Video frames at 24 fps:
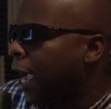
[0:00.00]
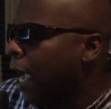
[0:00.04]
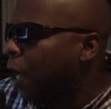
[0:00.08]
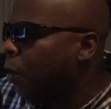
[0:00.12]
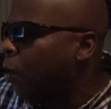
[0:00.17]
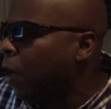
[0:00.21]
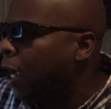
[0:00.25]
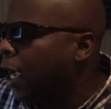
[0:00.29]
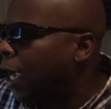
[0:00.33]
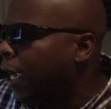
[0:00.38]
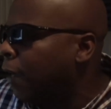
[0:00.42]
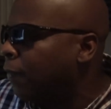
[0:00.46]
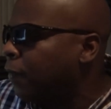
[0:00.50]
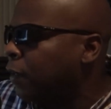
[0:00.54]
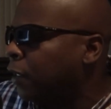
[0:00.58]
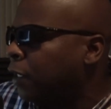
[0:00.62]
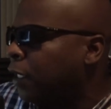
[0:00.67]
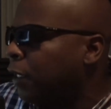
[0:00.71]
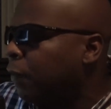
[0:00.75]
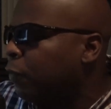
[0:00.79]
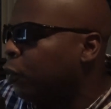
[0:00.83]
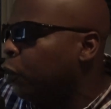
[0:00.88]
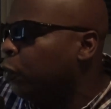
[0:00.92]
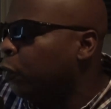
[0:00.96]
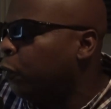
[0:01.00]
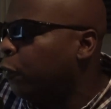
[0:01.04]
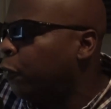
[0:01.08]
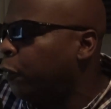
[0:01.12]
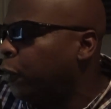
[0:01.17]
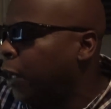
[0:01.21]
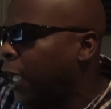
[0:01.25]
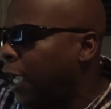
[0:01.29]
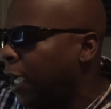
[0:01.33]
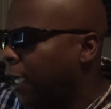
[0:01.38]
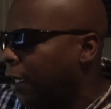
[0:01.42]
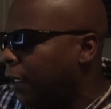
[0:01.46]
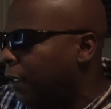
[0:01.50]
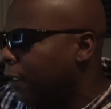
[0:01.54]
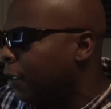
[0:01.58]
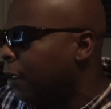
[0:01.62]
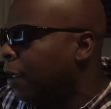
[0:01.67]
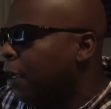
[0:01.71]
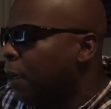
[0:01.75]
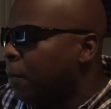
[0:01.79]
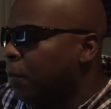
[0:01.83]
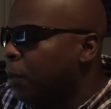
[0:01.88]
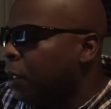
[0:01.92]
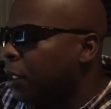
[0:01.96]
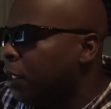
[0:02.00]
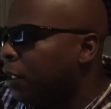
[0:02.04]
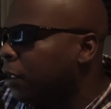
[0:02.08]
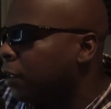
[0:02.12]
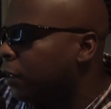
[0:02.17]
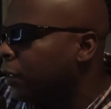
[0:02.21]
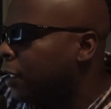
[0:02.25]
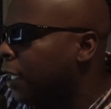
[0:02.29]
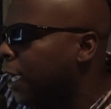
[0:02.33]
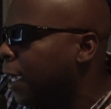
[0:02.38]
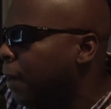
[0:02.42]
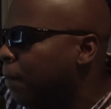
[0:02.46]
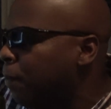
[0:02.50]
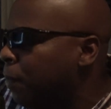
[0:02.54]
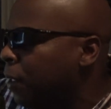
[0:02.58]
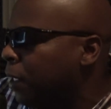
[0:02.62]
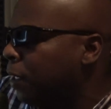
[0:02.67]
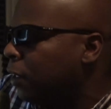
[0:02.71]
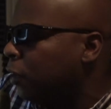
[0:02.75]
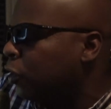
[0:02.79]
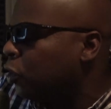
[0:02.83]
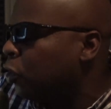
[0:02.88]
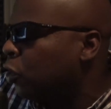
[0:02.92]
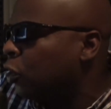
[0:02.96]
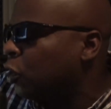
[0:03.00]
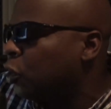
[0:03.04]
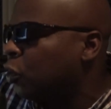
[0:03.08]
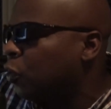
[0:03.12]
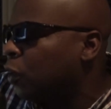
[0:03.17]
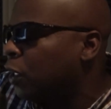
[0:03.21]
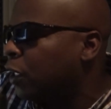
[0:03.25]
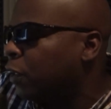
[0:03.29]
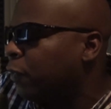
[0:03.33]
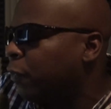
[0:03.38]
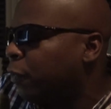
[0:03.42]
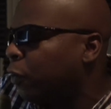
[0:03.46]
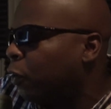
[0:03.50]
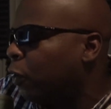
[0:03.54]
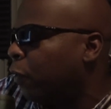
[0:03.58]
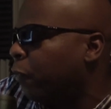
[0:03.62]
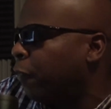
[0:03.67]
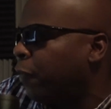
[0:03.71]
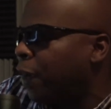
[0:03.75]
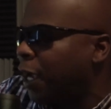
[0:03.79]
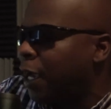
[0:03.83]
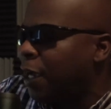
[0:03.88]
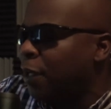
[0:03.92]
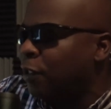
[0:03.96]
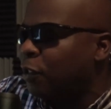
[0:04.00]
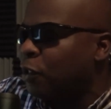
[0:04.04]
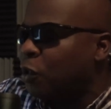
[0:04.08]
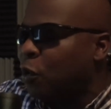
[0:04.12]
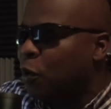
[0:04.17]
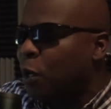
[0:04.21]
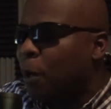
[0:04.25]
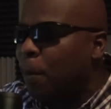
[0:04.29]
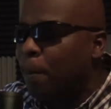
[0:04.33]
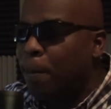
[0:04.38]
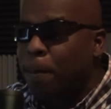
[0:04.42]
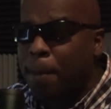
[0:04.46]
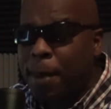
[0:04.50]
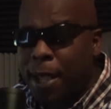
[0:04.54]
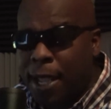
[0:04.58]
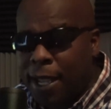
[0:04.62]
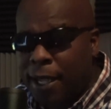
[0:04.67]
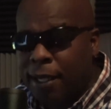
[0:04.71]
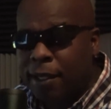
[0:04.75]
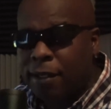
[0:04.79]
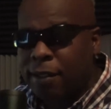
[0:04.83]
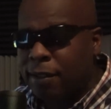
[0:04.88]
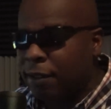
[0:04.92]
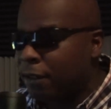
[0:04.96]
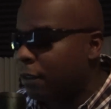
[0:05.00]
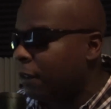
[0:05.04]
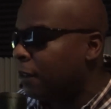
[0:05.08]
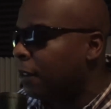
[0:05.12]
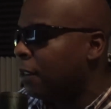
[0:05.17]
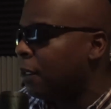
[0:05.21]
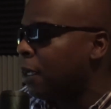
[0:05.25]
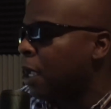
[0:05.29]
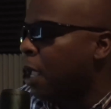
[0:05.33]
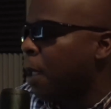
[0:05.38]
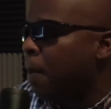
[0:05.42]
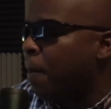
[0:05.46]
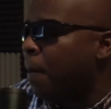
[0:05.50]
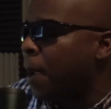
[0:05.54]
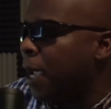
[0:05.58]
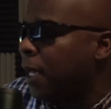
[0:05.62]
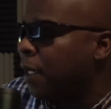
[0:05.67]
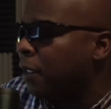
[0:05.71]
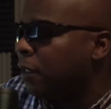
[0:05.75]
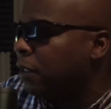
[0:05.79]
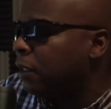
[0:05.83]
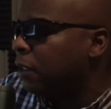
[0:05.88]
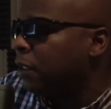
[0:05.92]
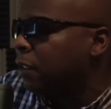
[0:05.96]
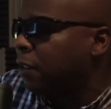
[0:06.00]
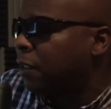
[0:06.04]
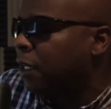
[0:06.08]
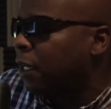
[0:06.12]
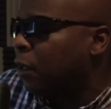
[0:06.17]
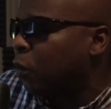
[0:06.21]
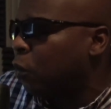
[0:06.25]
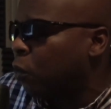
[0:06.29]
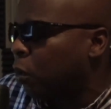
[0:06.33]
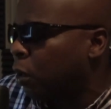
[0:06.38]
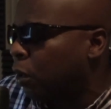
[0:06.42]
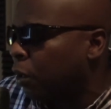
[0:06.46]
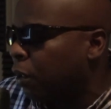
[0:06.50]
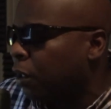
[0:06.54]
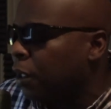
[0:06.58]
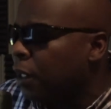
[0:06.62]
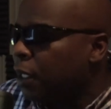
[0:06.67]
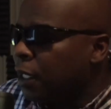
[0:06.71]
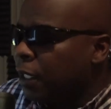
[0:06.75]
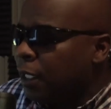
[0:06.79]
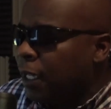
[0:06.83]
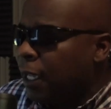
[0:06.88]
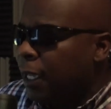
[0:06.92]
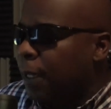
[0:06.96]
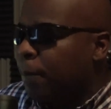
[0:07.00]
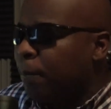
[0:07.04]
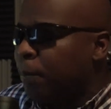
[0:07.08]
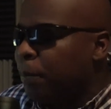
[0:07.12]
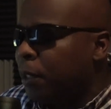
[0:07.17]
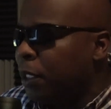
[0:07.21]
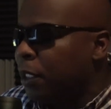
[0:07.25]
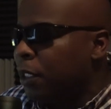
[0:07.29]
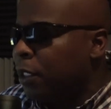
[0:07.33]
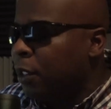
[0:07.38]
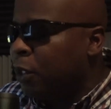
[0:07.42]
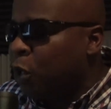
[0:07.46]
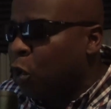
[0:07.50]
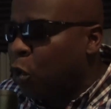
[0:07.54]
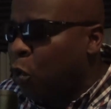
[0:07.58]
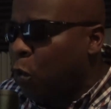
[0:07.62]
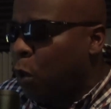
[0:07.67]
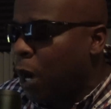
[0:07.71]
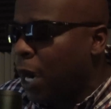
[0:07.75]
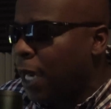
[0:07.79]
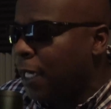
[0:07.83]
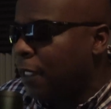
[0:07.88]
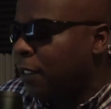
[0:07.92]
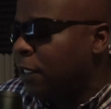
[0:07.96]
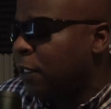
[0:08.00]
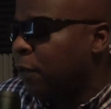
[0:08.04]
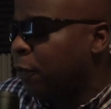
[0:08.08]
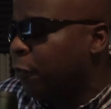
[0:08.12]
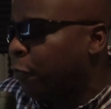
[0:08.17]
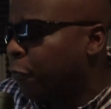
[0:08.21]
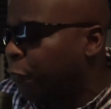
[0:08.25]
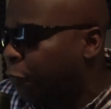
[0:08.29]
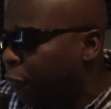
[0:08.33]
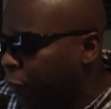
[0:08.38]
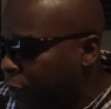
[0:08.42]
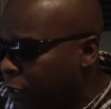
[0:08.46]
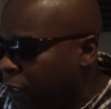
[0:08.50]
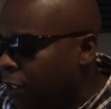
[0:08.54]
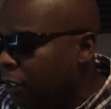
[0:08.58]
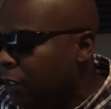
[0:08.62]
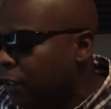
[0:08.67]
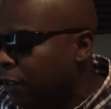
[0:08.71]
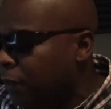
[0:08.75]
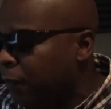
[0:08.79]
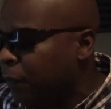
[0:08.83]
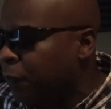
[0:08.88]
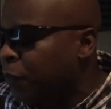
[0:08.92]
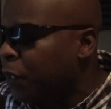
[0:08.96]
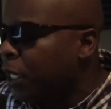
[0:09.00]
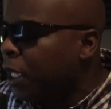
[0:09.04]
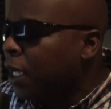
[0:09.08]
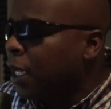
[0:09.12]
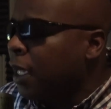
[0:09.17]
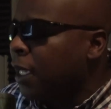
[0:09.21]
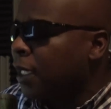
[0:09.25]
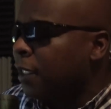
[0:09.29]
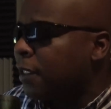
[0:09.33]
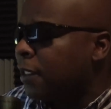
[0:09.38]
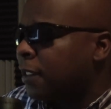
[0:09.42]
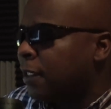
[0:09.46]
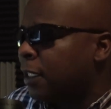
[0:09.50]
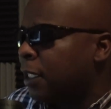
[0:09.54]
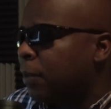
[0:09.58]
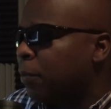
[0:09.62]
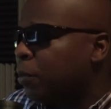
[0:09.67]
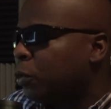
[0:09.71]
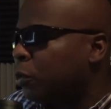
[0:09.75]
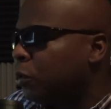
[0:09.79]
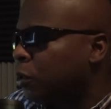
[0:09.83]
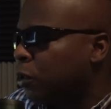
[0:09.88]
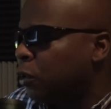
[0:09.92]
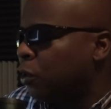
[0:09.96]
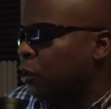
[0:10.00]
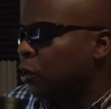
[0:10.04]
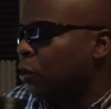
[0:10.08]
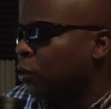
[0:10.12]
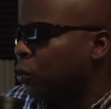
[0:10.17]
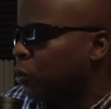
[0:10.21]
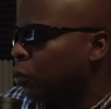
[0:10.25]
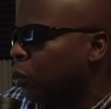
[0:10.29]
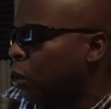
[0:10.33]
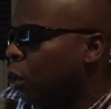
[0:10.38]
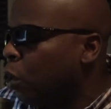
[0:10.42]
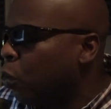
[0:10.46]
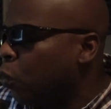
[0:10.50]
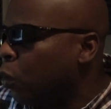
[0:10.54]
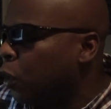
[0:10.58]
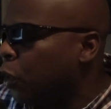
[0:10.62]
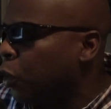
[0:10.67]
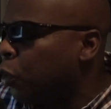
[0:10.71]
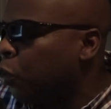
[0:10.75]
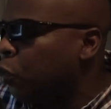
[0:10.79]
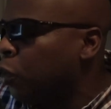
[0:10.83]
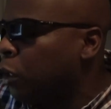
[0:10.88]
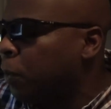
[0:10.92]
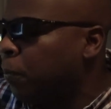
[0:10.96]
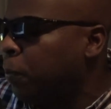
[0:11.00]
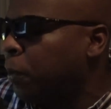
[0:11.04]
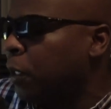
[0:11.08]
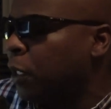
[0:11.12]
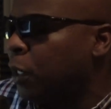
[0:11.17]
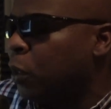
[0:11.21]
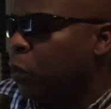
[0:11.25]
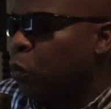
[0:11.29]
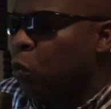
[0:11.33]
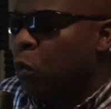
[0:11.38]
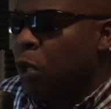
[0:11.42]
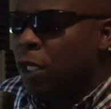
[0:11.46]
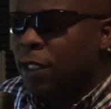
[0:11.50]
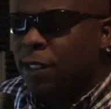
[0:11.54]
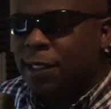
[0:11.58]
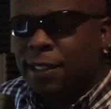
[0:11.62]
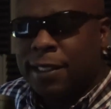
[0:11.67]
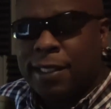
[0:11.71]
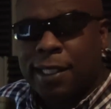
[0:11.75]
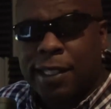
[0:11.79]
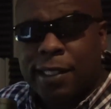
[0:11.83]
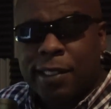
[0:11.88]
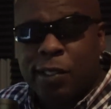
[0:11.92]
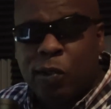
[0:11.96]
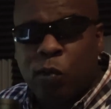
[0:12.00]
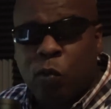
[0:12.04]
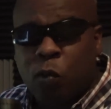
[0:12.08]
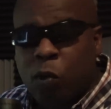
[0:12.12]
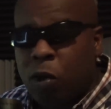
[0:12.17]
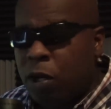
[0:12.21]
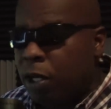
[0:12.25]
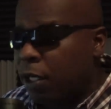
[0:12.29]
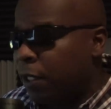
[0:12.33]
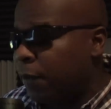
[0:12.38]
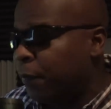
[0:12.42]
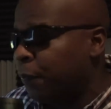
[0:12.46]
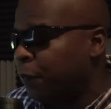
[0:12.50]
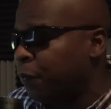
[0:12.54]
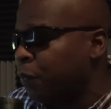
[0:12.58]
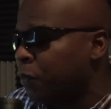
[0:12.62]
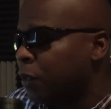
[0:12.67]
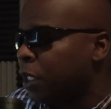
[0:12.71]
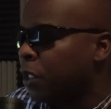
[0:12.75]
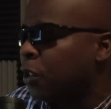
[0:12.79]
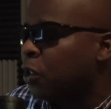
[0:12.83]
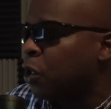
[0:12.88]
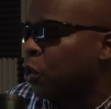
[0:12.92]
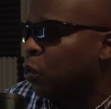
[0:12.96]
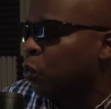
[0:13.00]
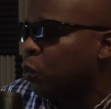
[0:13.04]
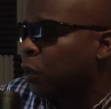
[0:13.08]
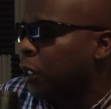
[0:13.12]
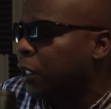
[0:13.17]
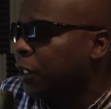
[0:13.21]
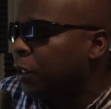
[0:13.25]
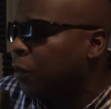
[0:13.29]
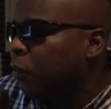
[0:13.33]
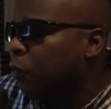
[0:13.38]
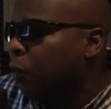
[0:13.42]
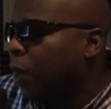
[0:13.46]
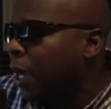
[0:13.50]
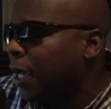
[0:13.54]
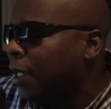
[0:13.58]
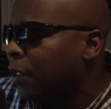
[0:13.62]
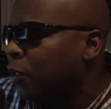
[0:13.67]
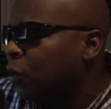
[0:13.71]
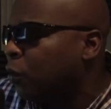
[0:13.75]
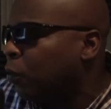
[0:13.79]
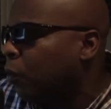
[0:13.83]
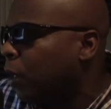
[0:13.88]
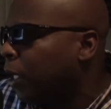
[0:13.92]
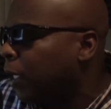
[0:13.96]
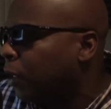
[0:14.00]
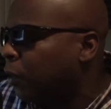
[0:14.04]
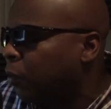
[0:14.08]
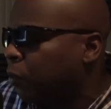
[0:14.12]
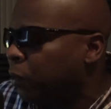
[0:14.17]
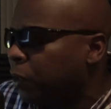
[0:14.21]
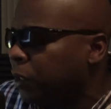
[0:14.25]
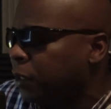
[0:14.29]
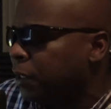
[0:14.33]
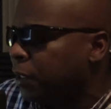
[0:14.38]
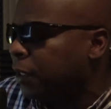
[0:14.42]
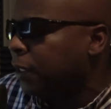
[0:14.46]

I will have to give you flack because that means you're transferring files on a Mac. Managing a network can be quite fun. It's simple to do with UDP 161. To read and write directories